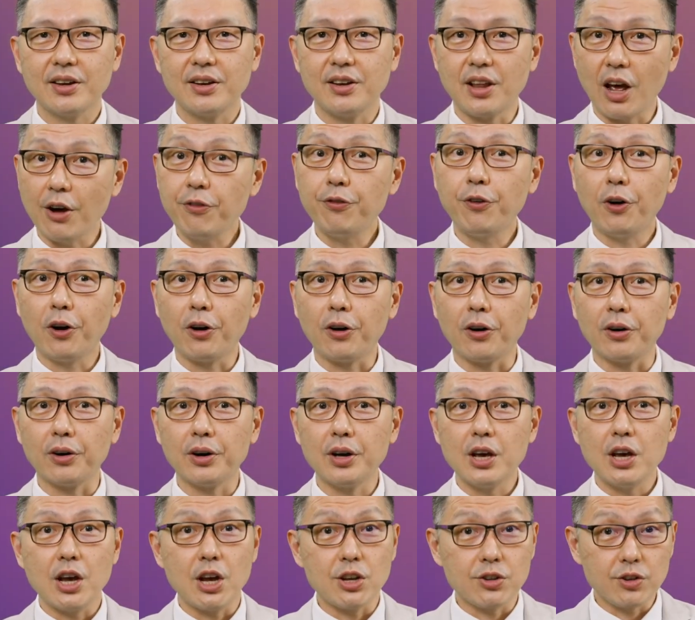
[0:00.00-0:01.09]
Therefore,
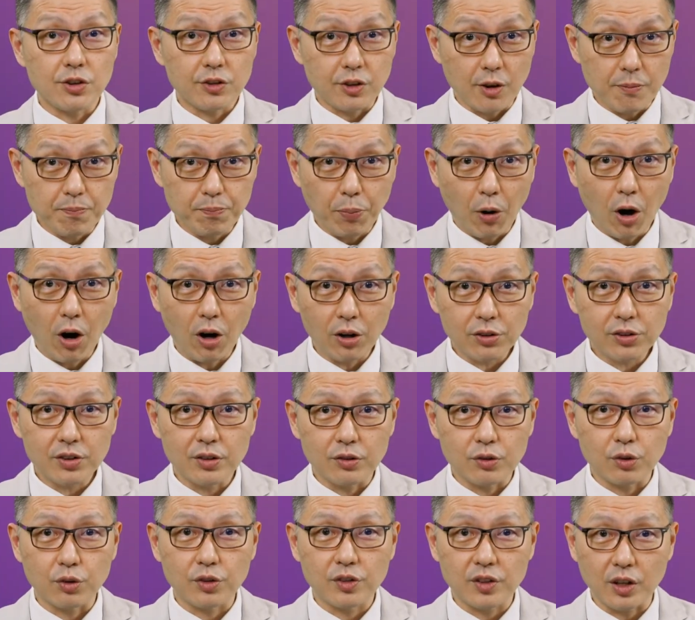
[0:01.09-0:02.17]
it is
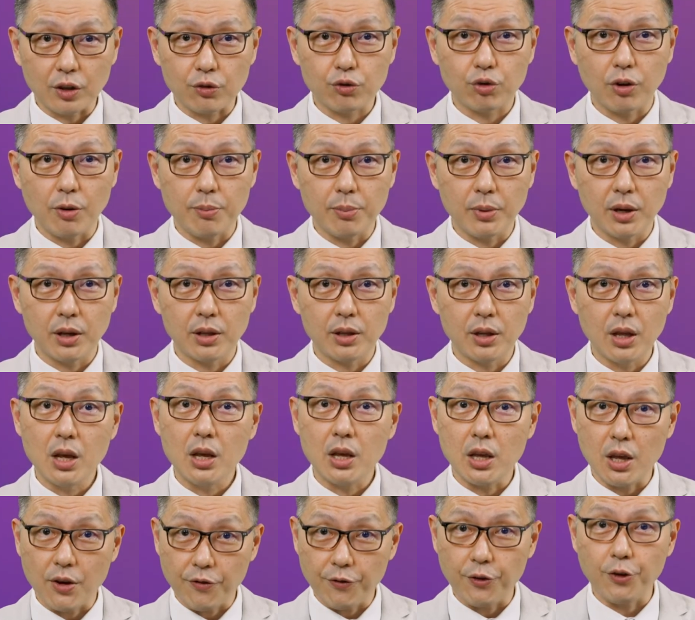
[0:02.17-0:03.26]
important to seek treatment
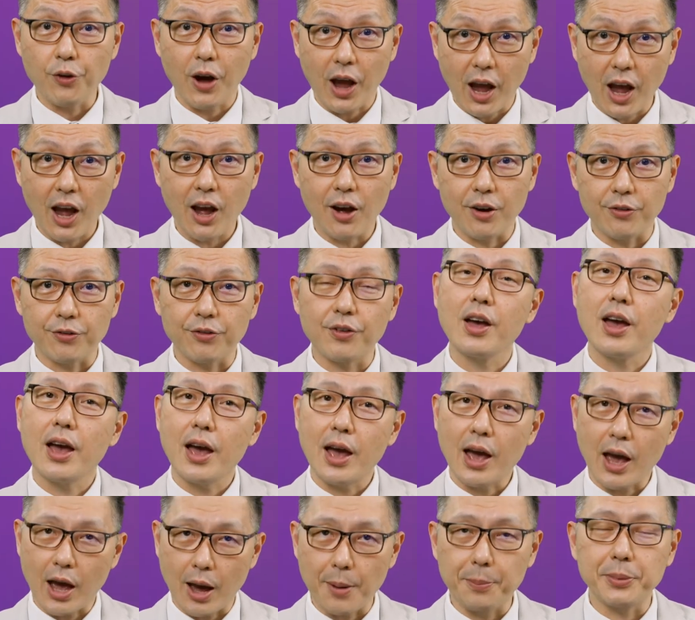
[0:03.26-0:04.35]
if you have
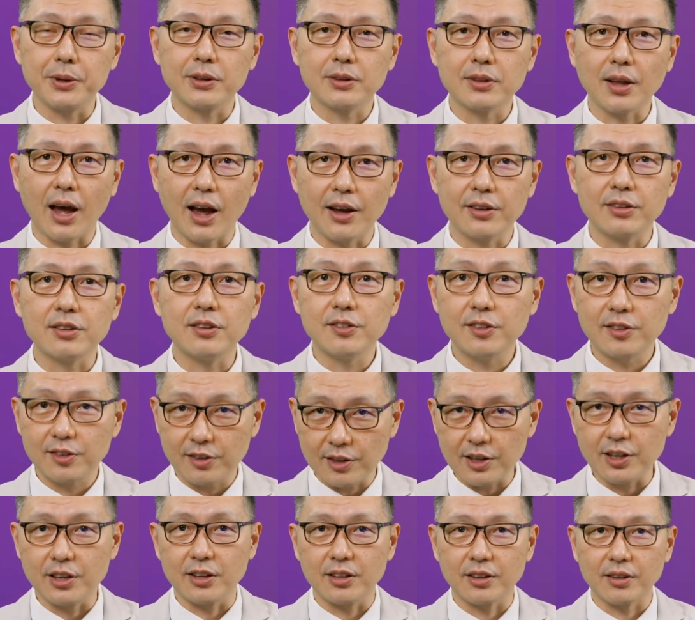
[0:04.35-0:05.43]
hepatitis
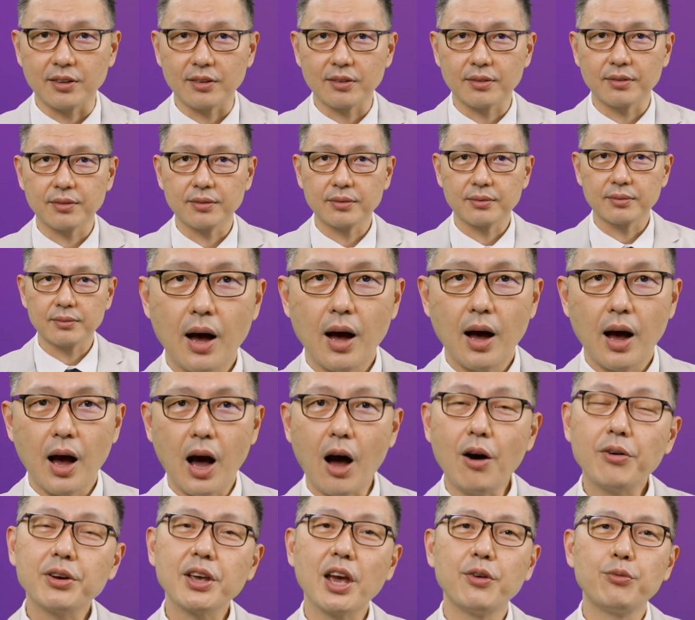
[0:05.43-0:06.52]
C.
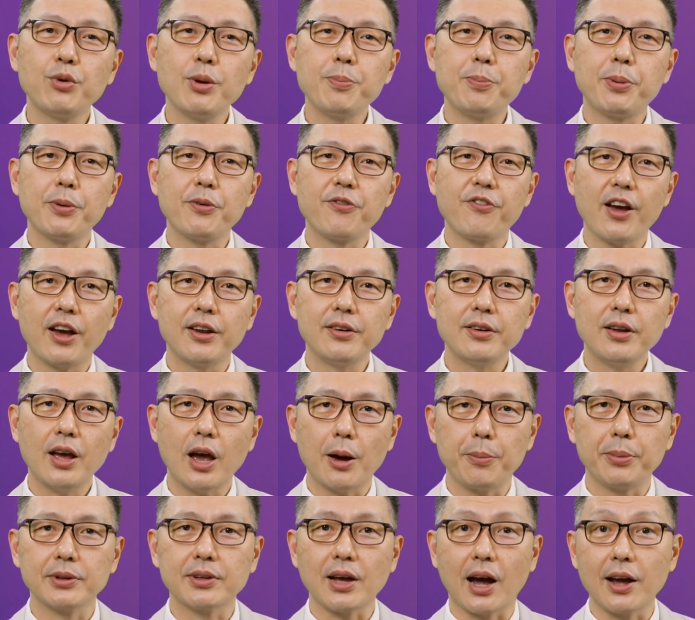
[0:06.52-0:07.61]
How can we prevent
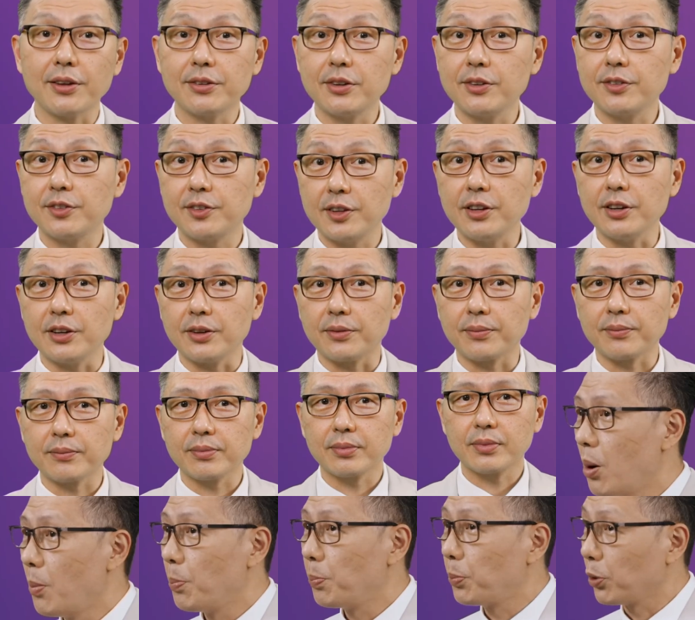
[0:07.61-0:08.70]
hepatitis C?
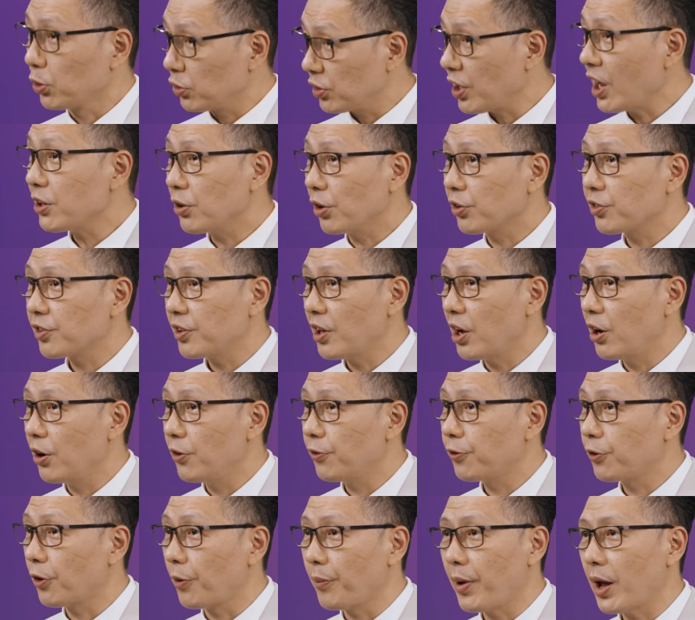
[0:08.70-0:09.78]
Protect yourself
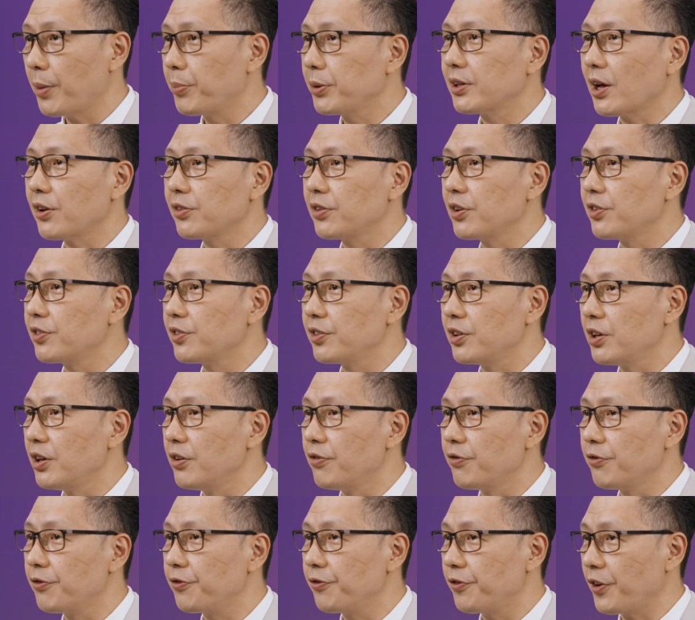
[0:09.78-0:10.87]
from hepatitis C
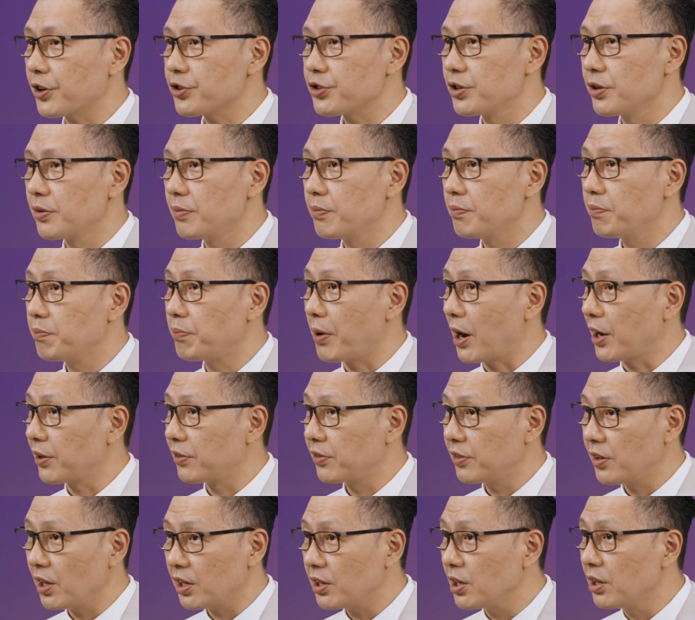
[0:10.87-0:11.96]
infection by
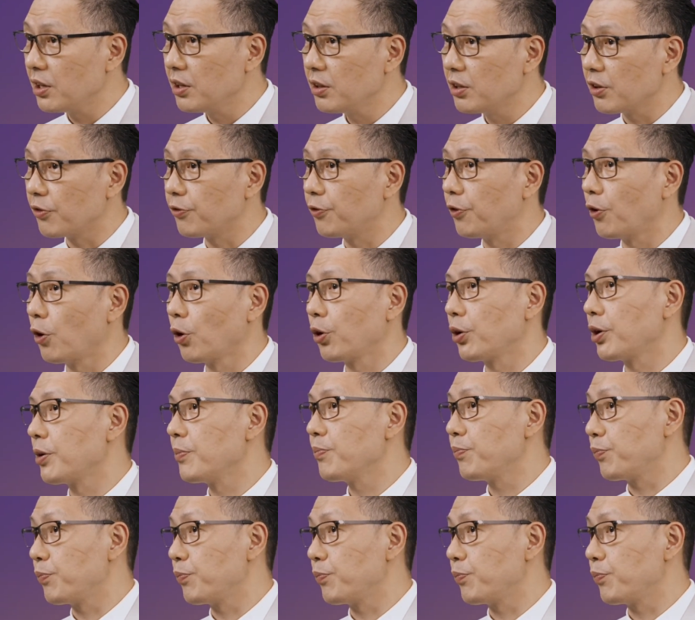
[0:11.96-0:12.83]
taking the following